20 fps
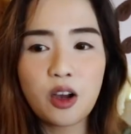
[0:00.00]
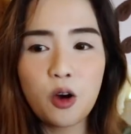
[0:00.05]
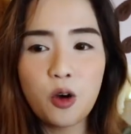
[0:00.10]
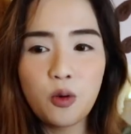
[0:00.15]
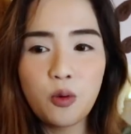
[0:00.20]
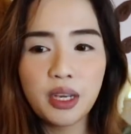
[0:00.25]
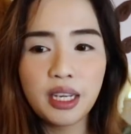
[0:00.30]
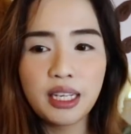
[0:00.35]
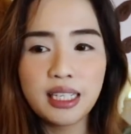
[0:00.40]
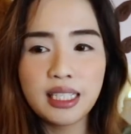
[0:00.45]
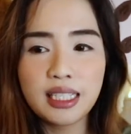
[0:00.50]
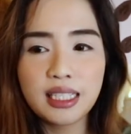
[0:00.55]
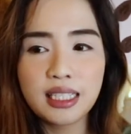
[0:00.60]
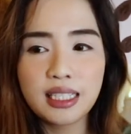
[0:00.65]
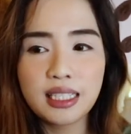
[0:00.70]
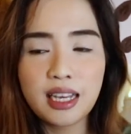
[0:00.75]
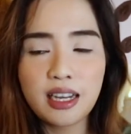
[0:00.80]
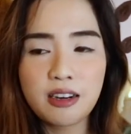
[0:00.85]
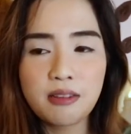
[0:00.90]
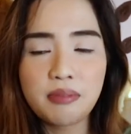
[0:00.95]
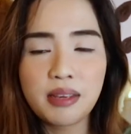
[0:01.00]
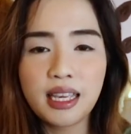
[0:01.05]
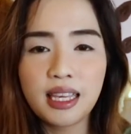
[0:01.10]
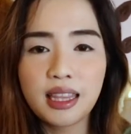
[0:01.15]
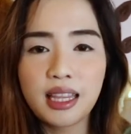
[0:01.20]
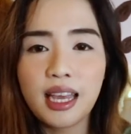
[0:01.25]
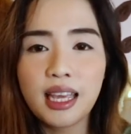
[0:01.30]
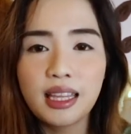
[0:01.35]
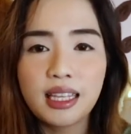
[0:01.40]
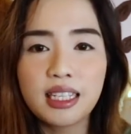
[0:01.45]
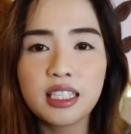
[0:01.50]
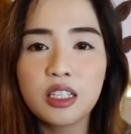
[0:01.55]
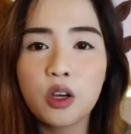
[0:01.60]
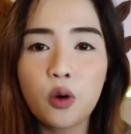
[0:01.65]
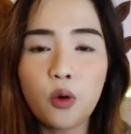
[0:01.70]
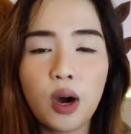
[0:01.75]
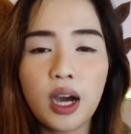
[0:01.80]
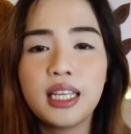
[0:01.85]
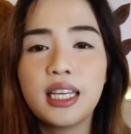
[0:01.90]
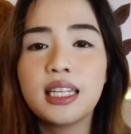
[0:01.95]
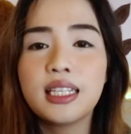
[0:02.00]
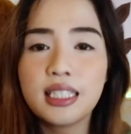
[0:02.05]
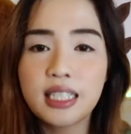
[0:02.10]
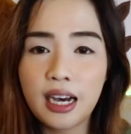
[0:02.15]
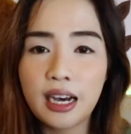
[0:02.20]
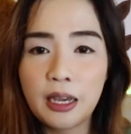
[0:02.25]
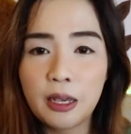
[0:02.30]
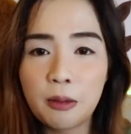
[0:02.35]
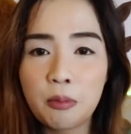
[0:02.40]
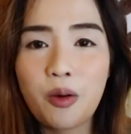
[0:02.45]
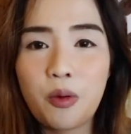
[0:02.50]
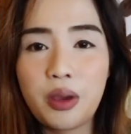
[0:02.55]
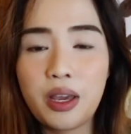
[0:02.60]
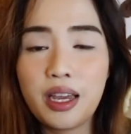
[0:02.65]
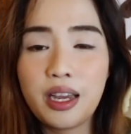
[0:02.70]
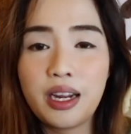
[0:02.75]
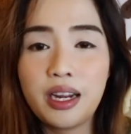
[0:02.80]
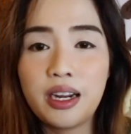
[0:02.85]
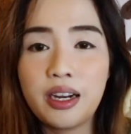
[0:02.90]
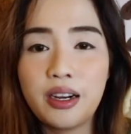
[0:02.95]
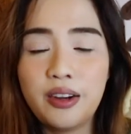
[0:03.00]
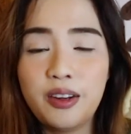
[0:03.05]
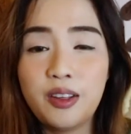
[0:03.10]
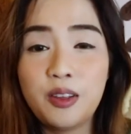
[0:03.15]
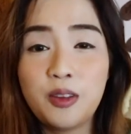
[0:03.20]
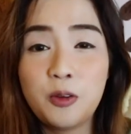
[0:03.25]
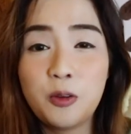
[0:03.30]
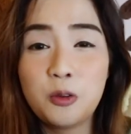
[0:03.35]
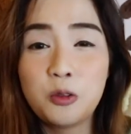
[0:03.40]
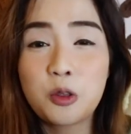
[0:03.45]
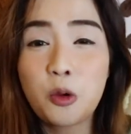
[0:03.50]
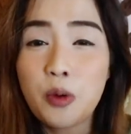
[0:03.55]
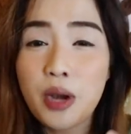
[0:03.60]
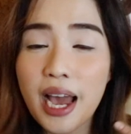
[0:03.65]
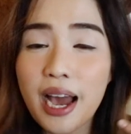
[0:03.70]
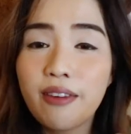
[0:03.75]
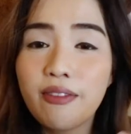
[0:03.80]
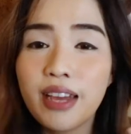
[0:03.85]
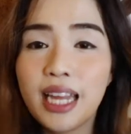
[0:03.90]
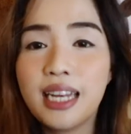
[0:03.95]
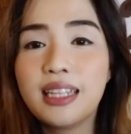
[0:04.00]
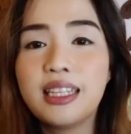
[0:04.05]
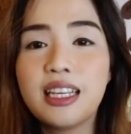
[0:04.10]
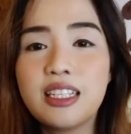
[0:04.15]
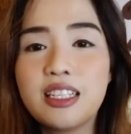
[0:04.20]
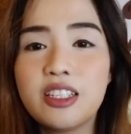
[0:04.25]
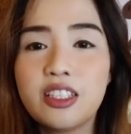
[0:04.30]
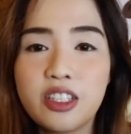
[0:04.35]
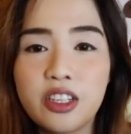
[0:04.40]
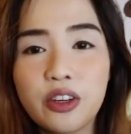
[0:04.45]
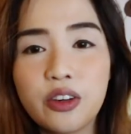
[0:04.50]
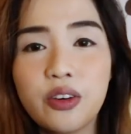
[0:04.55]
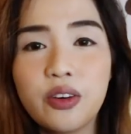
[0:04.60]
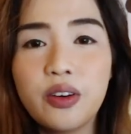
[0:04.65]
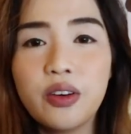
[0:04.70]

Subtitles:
always gonna be like this quiet time where you don't have anything to do.